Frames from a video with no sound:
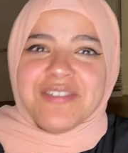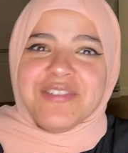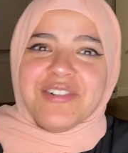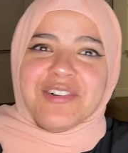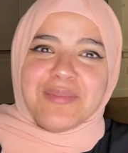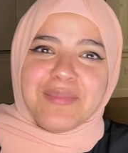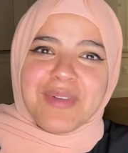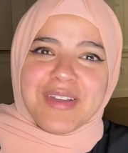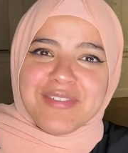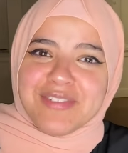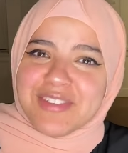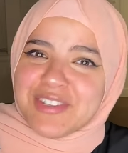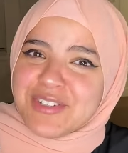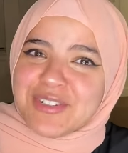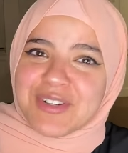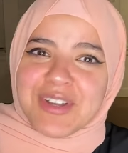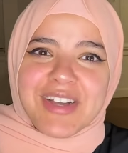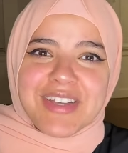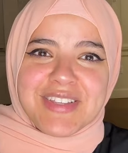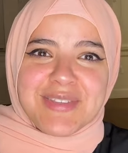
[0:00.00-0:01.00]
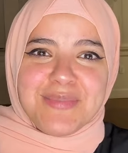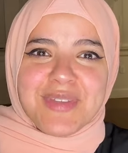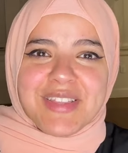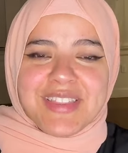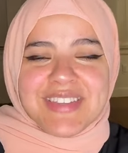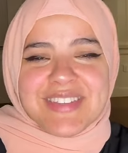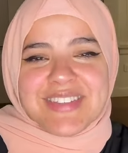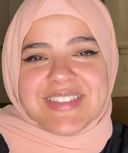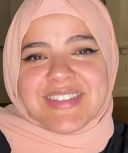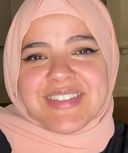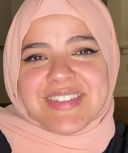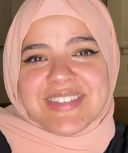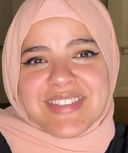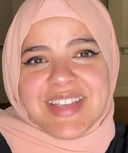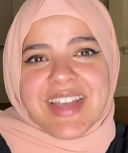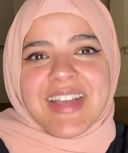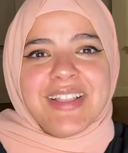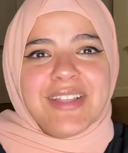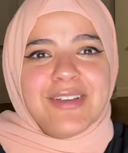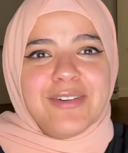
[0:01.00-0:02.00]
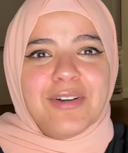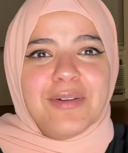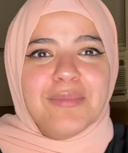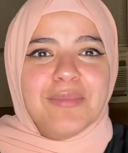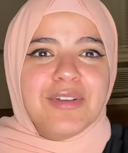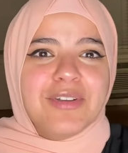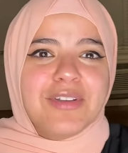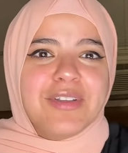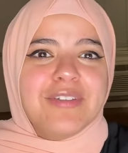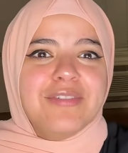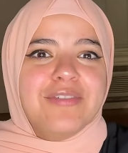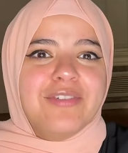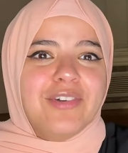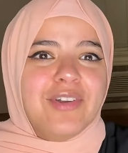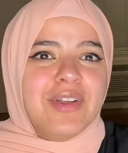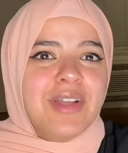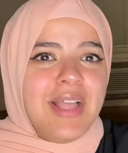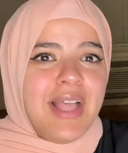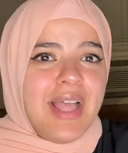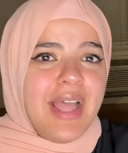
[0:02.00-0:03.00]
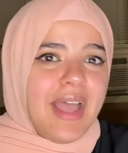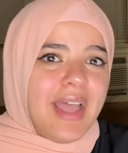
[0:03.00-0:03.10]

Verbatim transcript: for my future husband. This is exactly who I'm looking for.